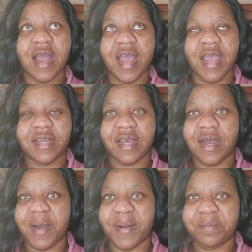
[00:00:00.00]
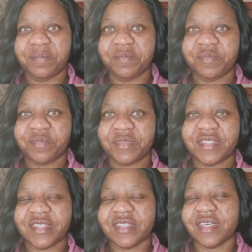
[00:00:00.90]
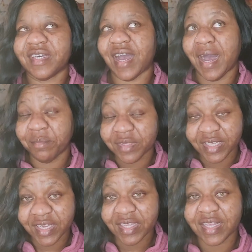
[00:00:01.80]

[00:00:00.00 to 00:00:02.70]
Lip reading: And I'm thinking